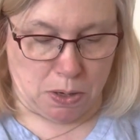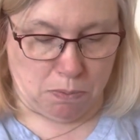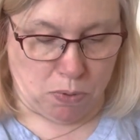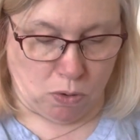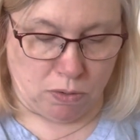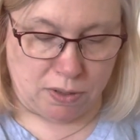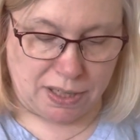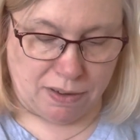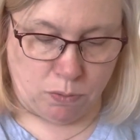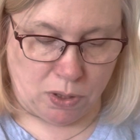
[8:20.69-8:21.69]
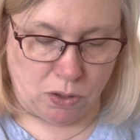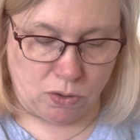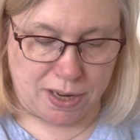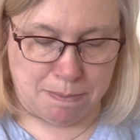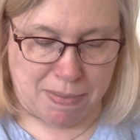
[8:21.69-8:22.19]
But if we
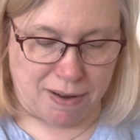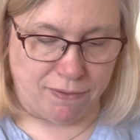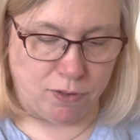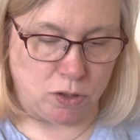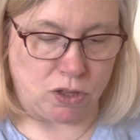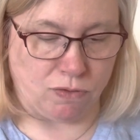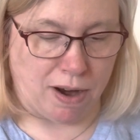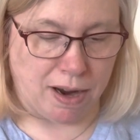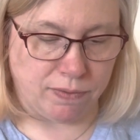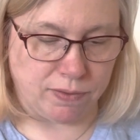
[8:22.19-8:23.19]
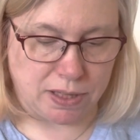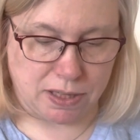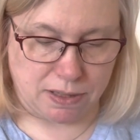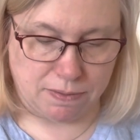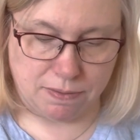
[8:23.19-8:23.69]
look in my photographs,